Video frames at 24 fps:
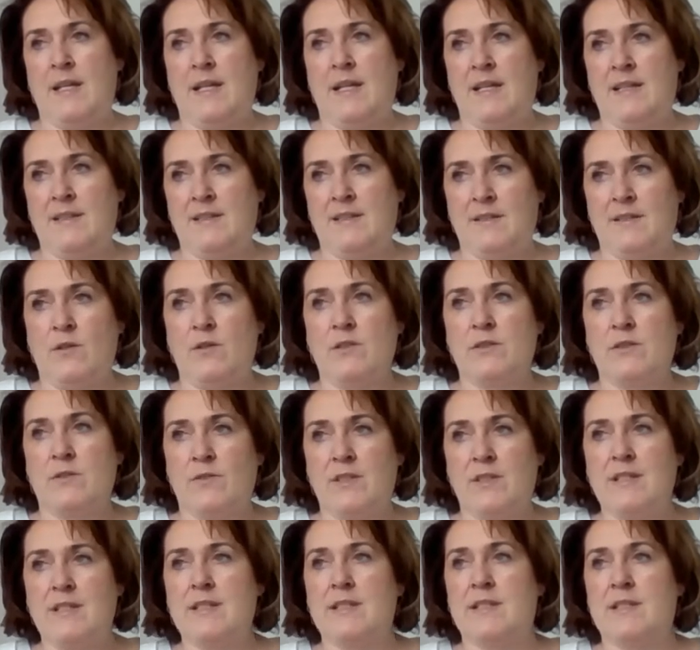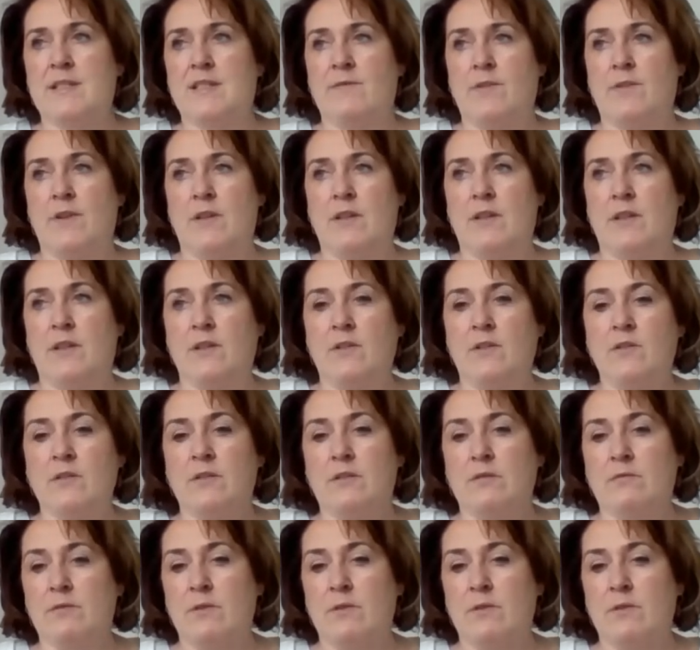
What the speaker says: and also this is a very good